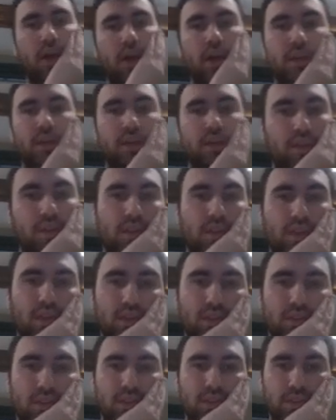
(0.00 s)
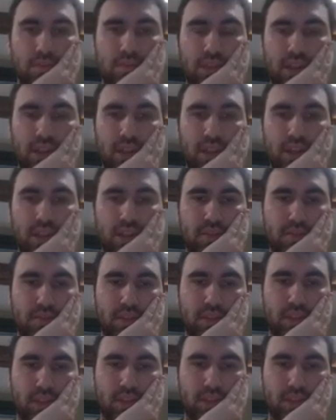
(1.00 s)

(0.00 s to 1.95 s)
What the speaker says: I don't think so, but I'd like to play